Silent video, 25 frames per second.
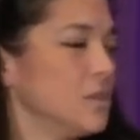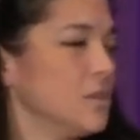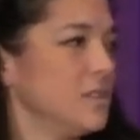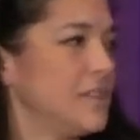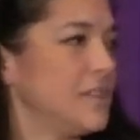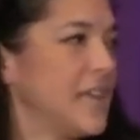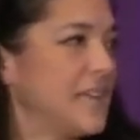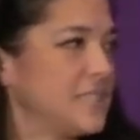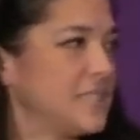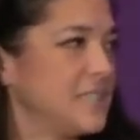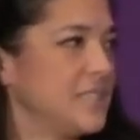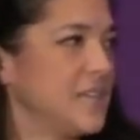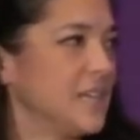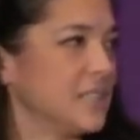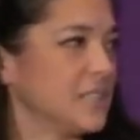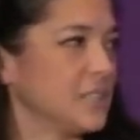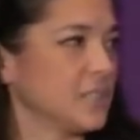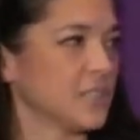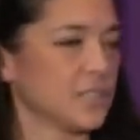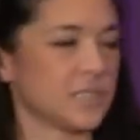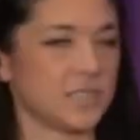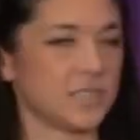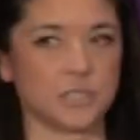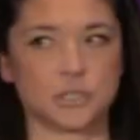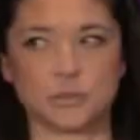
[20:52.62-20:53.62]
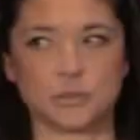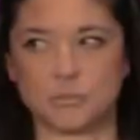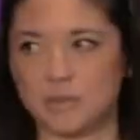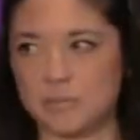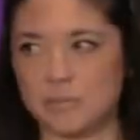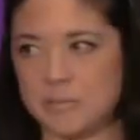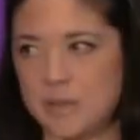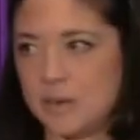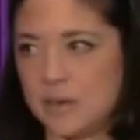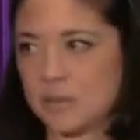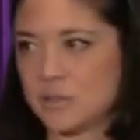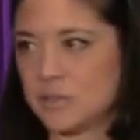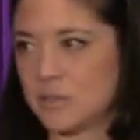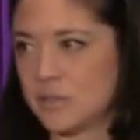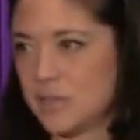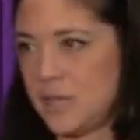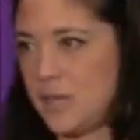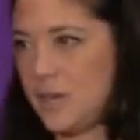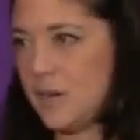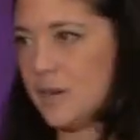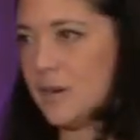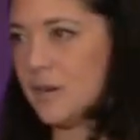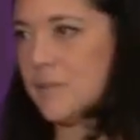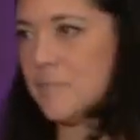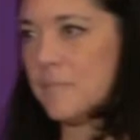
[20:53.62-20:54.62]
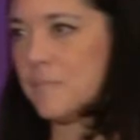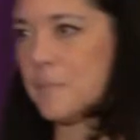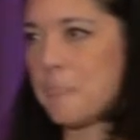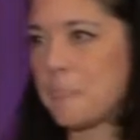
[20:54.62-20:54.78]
That's Yentl Syndrome in medical care.